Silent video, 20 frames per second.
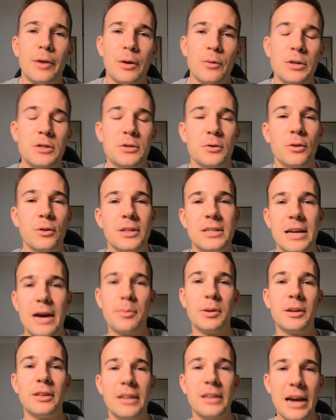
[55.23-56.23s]
We saw this
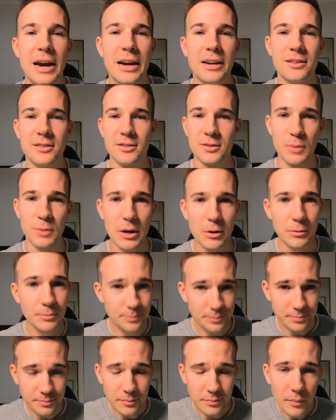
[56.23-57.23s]
happen in the 80s as well
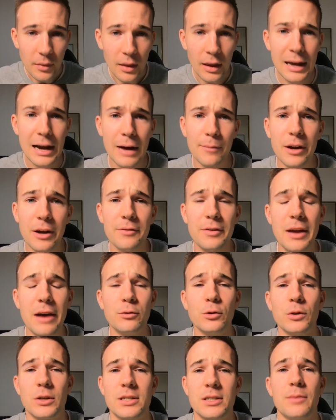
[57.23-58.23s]
um, and if you have a
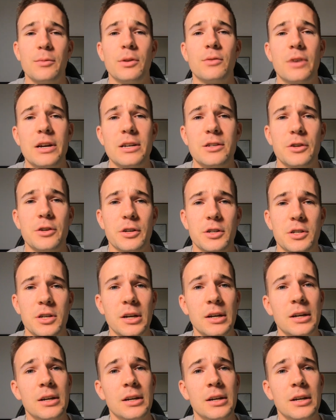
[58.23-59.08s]
look at some of the research,